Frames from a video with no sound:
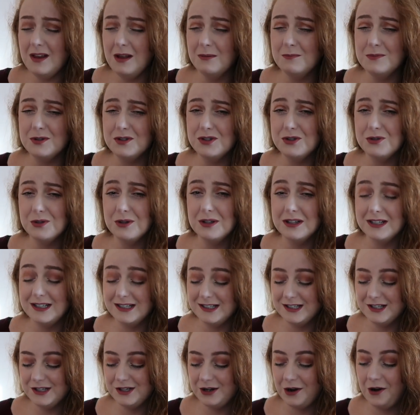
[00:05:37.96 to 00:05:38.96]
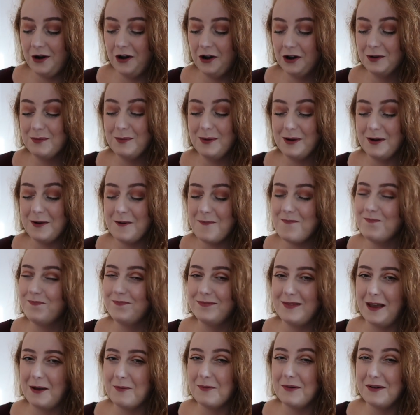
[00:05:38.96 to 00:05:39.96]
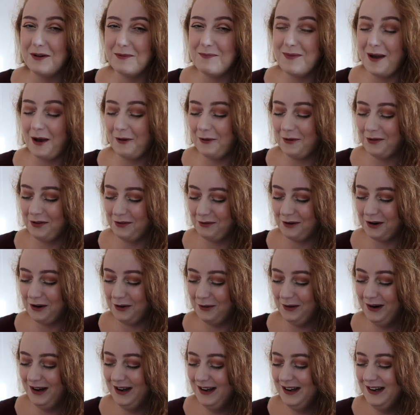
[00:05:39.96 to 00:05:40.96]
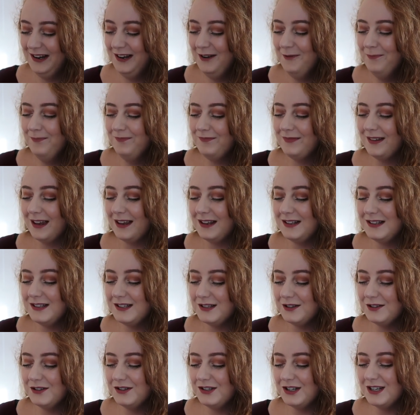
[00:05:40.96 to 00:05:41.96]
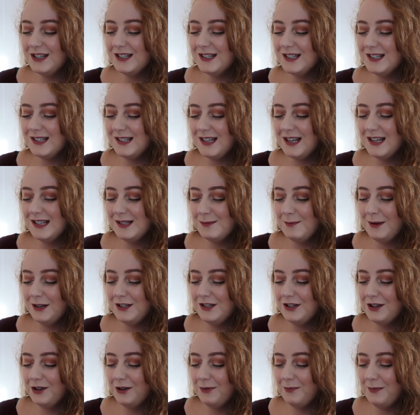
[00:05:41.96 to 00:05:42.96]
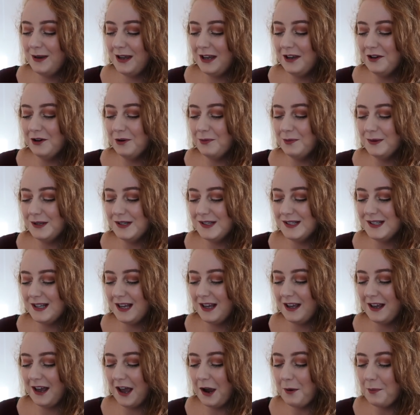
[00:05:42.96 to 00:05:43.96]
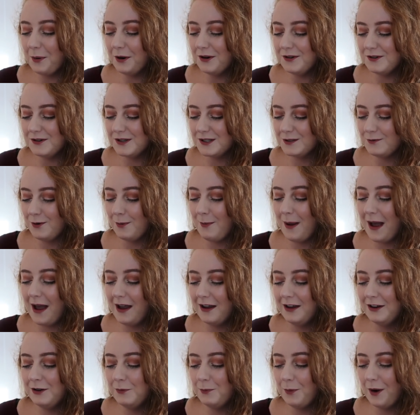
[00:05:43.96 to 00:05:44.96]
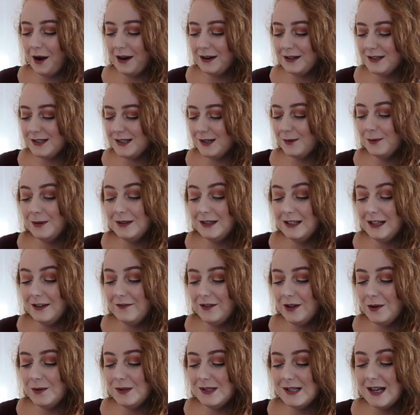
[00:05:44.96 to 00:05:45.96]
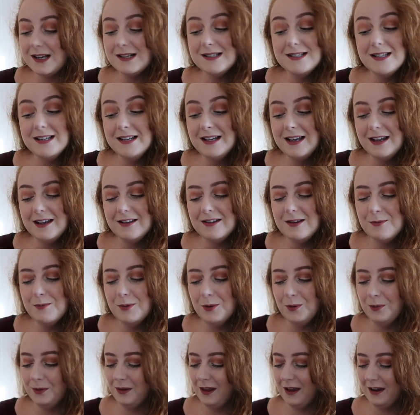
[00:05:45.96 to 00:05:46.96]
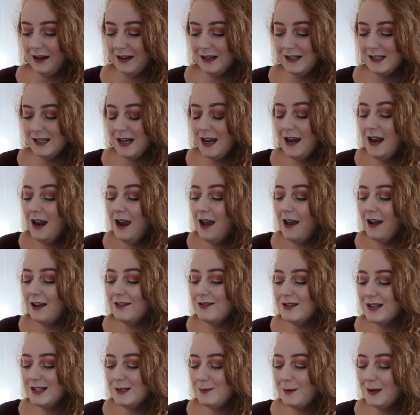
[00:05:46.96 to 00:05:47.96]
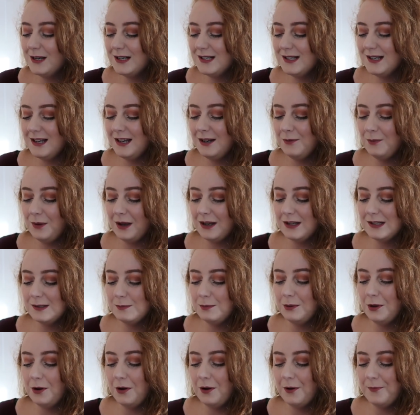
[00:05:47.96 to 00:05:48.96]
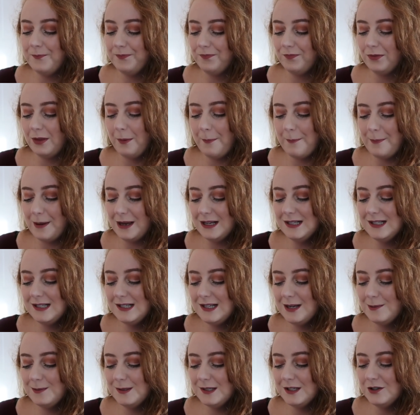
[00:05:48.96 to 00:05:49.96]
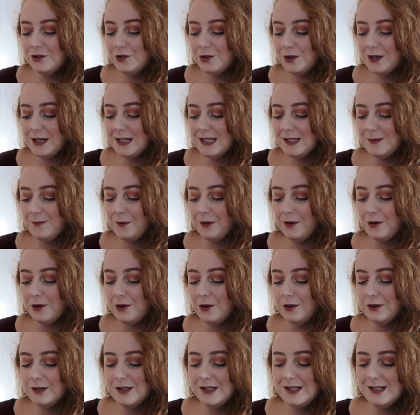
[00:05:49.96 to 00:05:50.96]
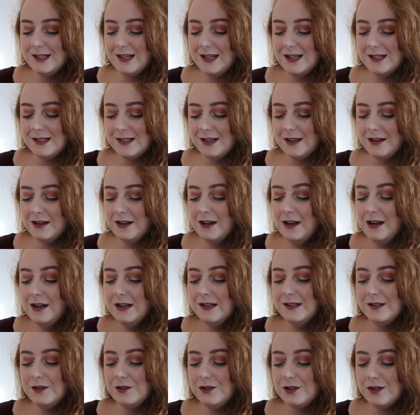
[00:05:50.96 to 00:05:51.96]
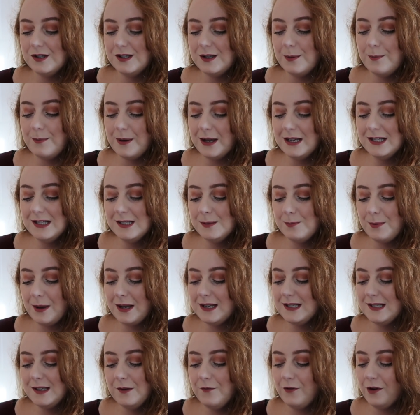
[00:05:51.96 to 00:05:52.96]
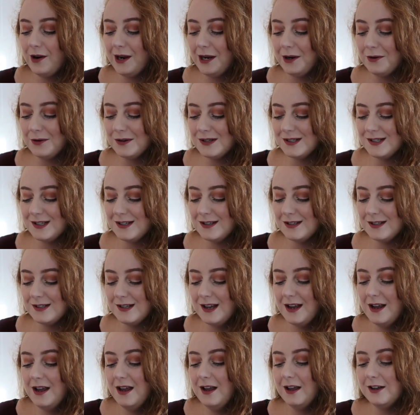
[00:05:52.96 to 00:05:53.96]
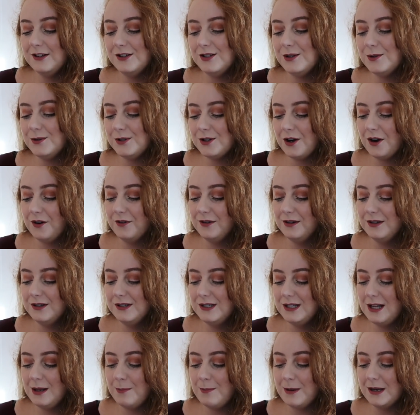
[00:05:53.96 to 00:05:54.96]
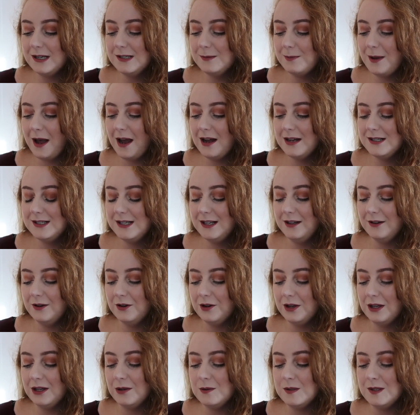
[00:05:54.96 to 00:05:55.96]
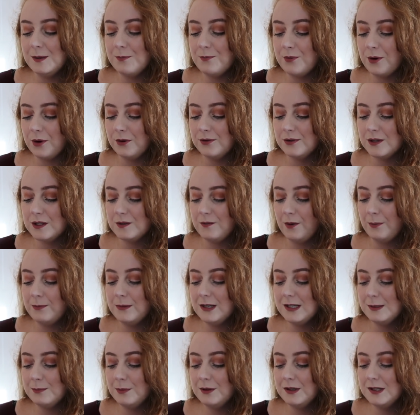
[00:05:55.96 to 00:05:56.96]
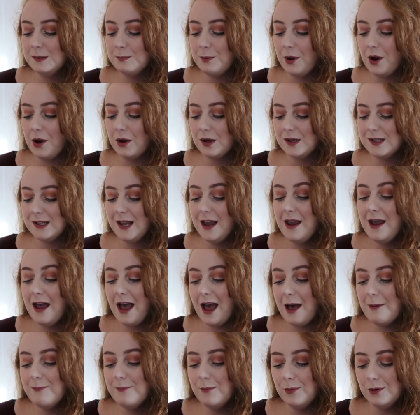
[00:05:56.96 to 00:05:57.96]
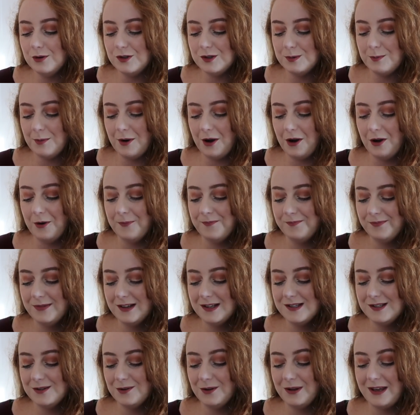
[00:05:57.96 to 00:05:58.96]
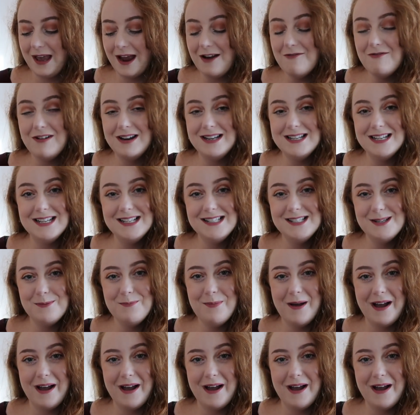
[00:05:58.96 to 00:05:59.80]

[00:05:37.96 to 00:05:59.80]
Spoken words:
I'm struggling to talk, but I'm going to power through. Indulge in 6 magical makeup and skincare products from high-end brands that will leave you dazzling in the moonlight. In this magazine, we explore the best tips and tricks for the colder season, such as the best spicy fragrances, a tutorial to the best party look using products from this month's box, and much more. So get ready to